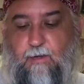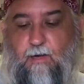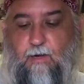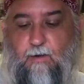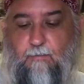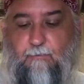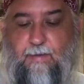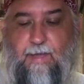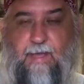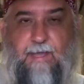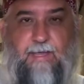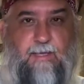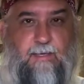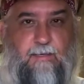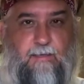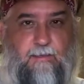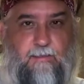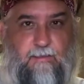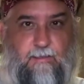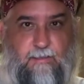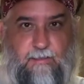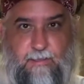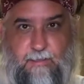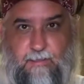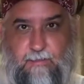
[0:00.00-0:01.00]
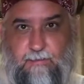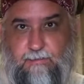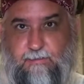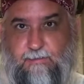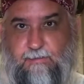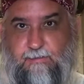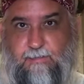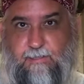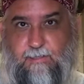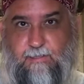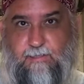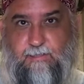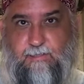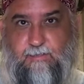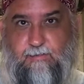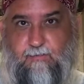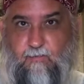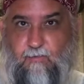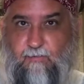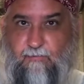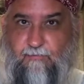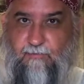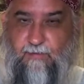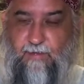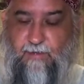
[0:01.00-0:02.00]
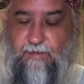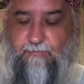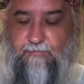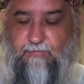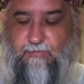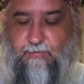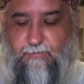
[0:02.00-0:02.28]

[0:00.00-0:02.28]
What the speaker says: Our bacon, again, 6 or 5